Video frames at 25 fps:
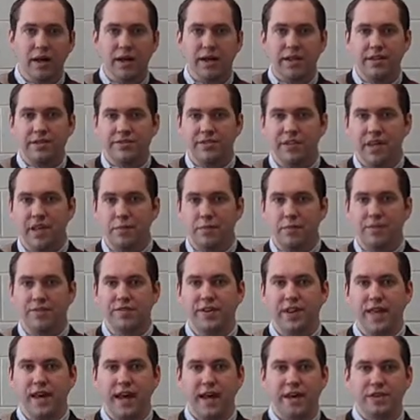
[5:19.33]
Statement of
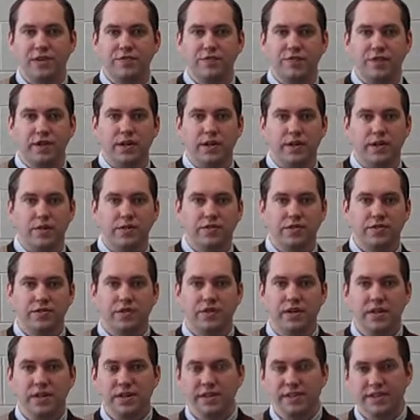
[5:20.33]
cash flows
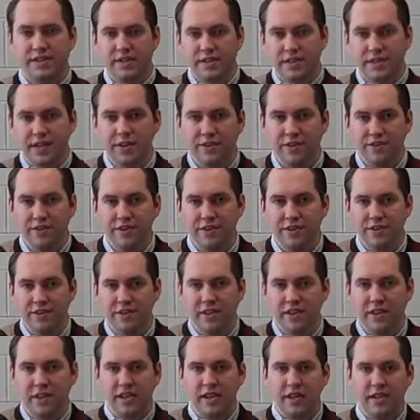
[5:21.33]
tells us
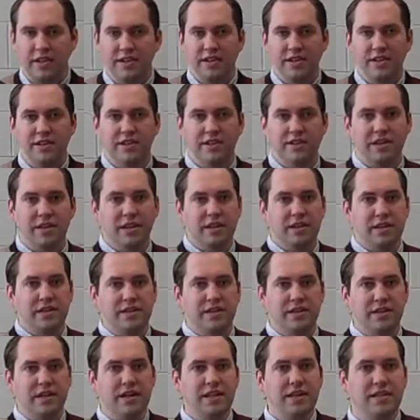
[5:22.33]
in
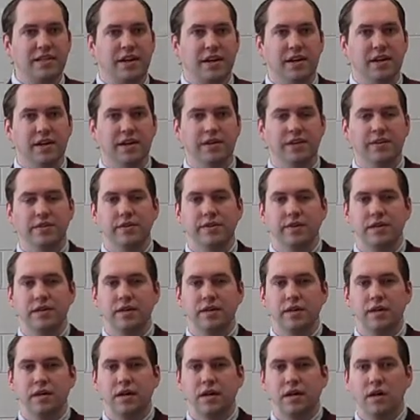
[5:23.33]
detail
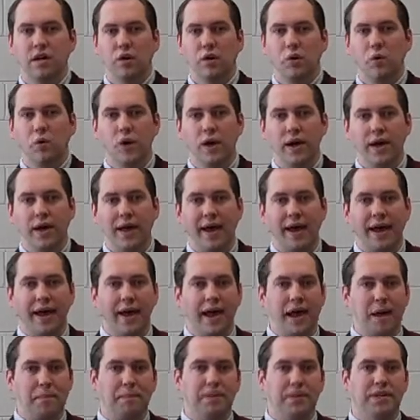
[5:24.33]
what
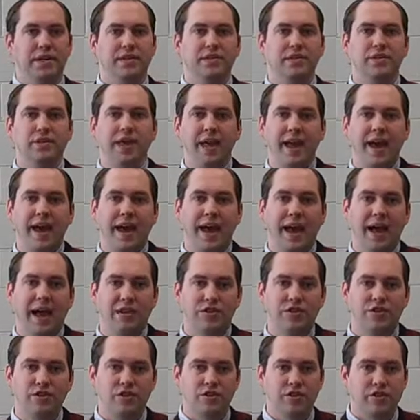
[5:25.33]
happened to
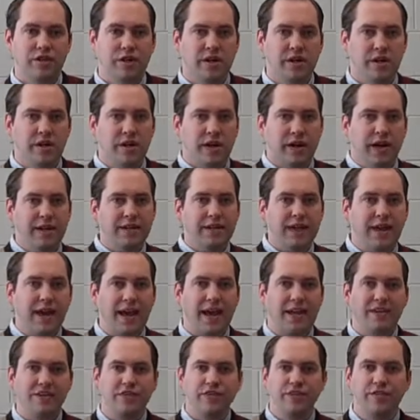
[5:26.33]
cash. And
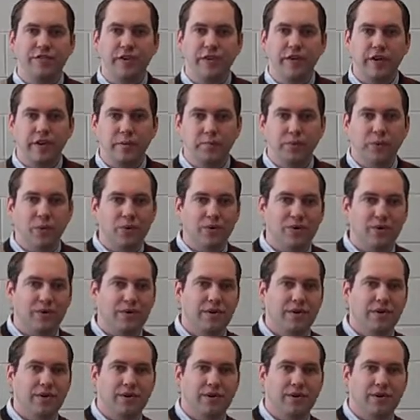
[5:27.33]
cash is very important.